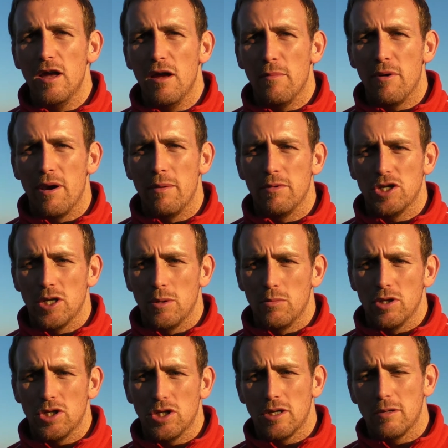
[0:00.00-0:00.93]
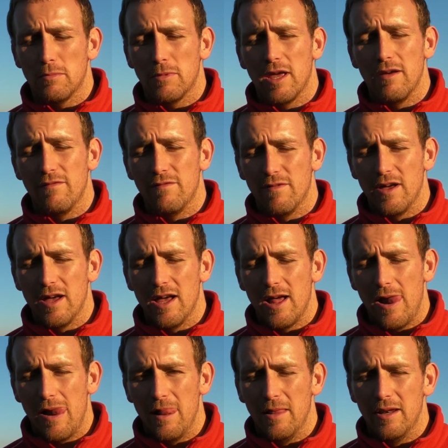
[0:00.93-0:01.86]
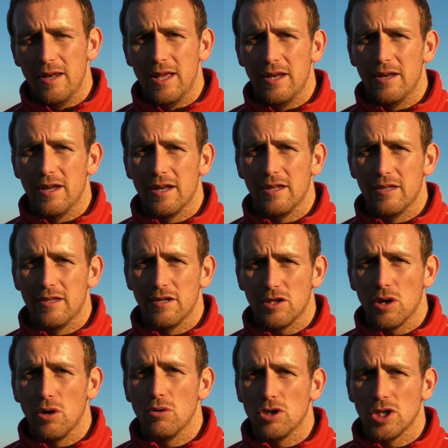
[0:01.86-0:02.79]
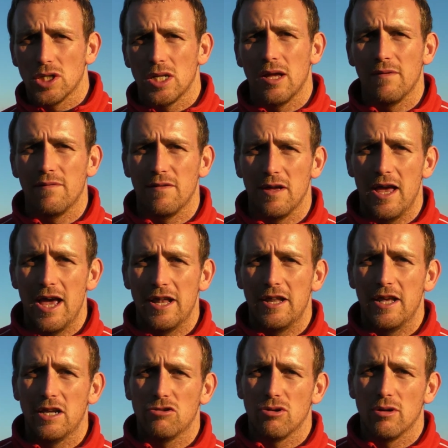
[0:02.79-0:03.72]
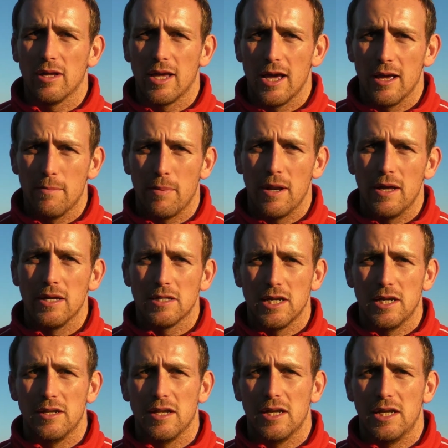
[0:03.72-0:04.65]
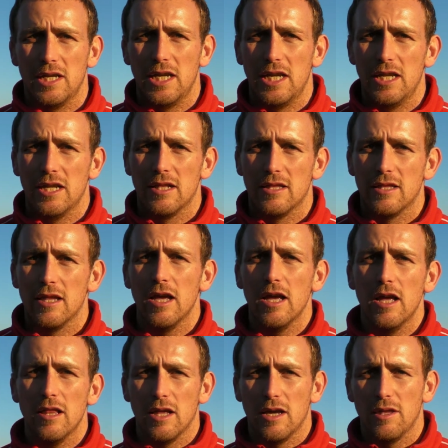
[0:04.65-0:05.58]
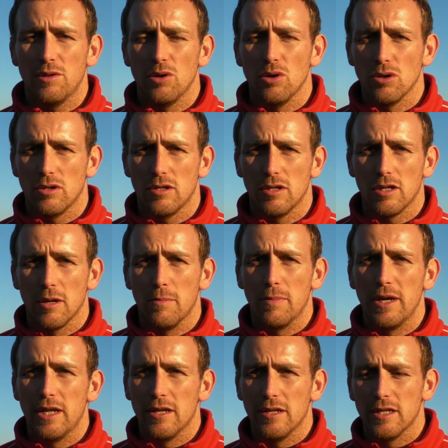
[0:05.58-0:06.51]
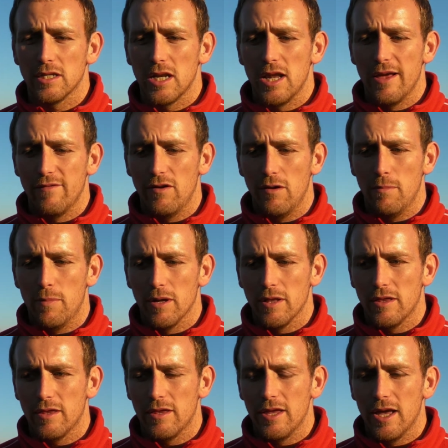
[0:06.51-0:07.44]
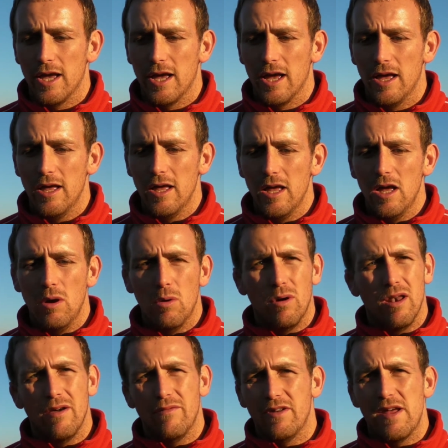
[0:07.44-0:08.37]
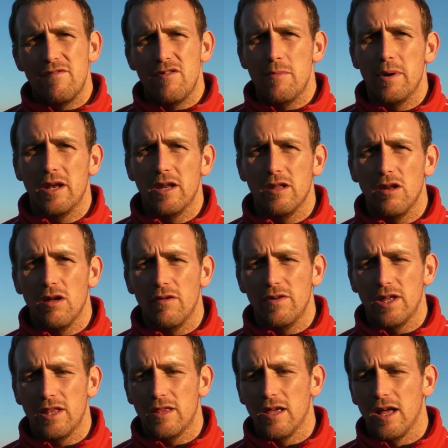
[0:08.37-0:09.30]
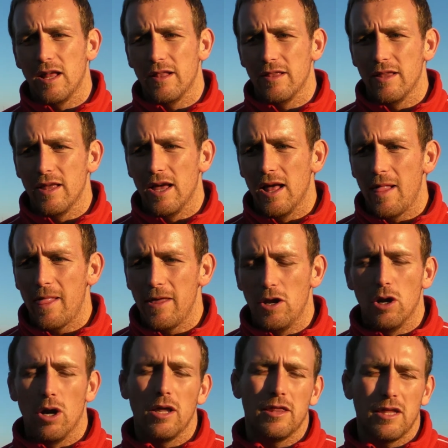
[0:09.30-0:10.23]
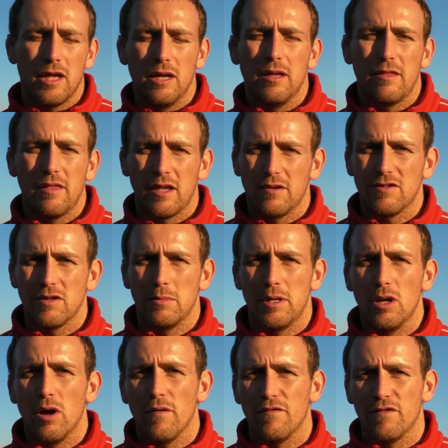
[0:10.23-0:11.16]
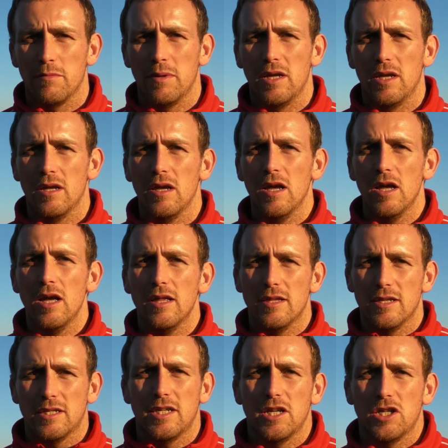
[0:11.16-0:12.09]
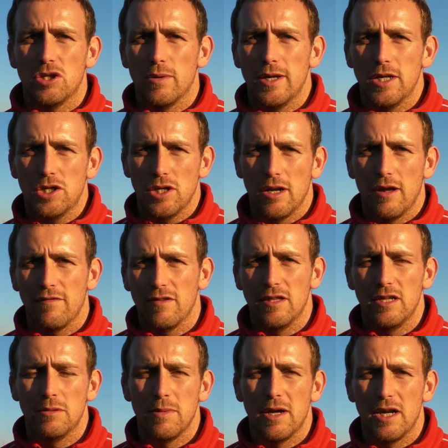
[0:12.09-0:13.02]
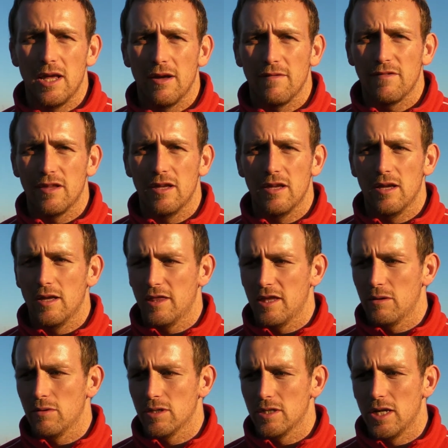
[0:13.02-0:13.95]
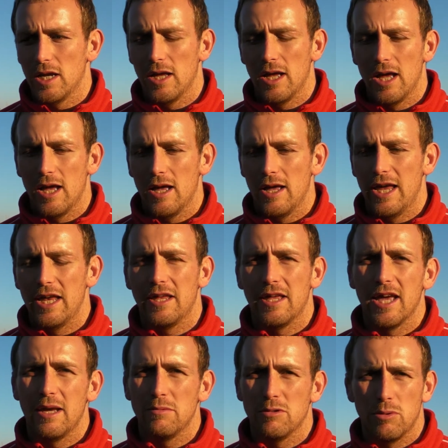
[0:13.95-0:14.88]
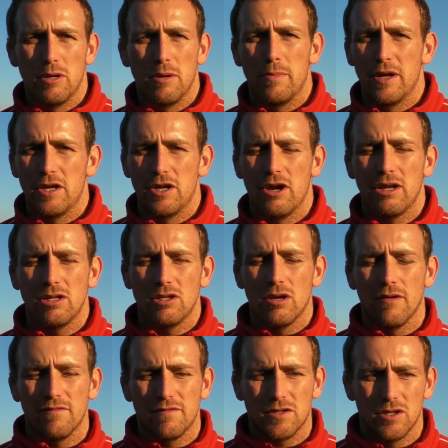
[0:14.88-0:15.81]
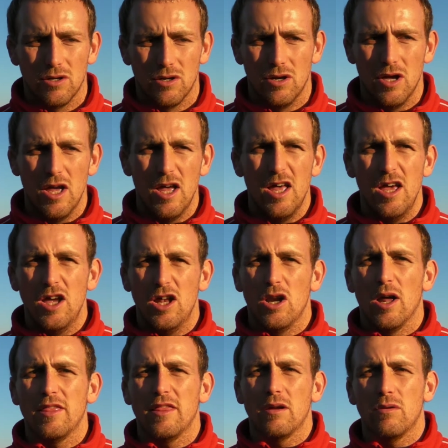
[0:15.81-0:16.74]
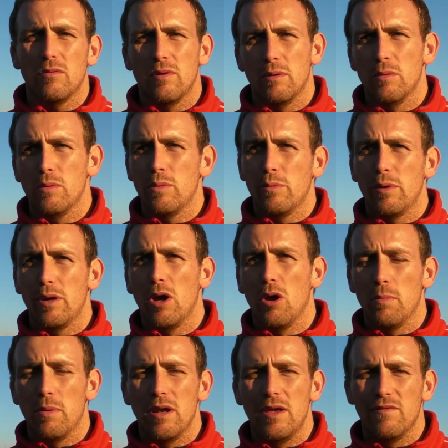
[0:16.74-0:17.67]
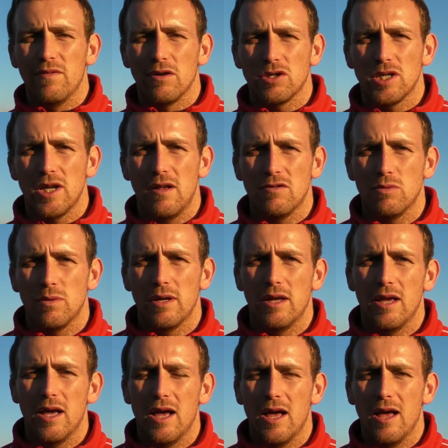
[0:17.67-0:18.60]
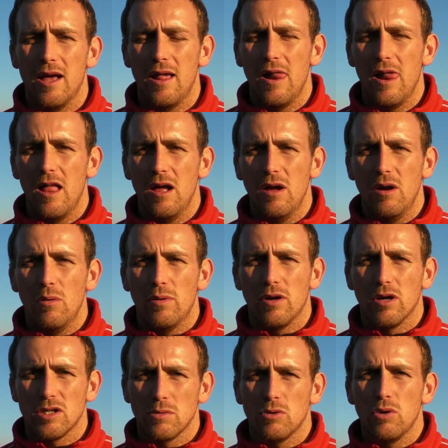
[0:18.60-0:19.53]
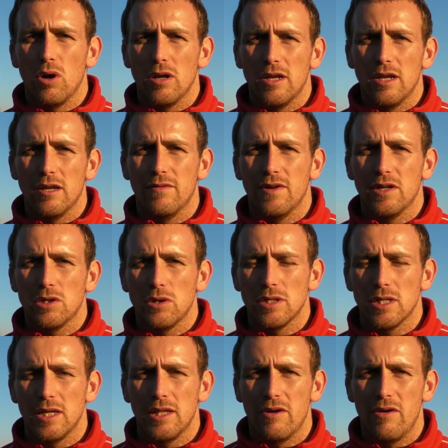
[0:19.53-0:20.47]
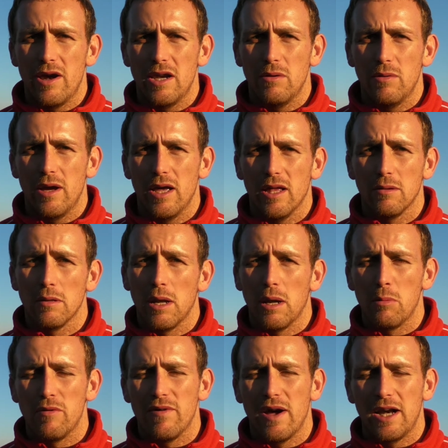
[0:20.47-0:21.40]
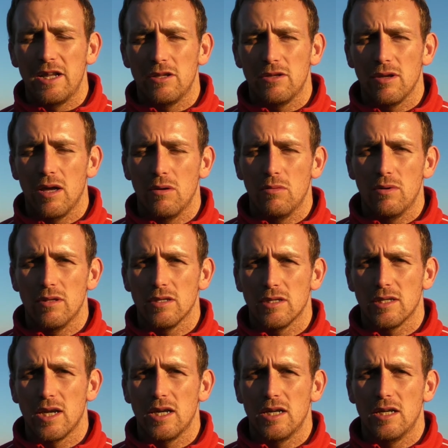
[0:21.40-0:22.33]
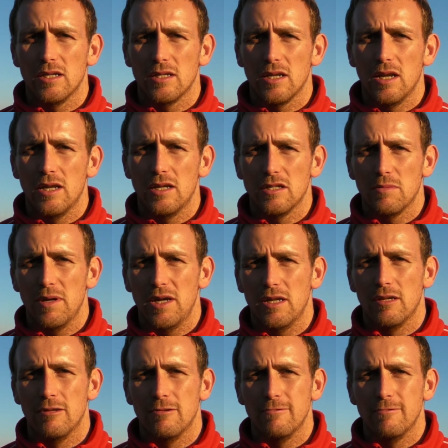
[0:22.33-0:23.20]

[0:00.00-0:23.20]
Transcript: Premiership, which give uh, Lyn and this coaching staff a headache trying to get players in that he needed. They thought to compete at this level, but uh, we're loving every minute of it. And uh, you know, I, th- I think somebody had offered me the situation after these many, after I think it was uh, eight games, we'd have bitten your hands off. So, you know, I think we we all believe in ourselves. We uh, we've got some quality individuals in there anyway, and, and we've added to that with the signings that Lyn's made.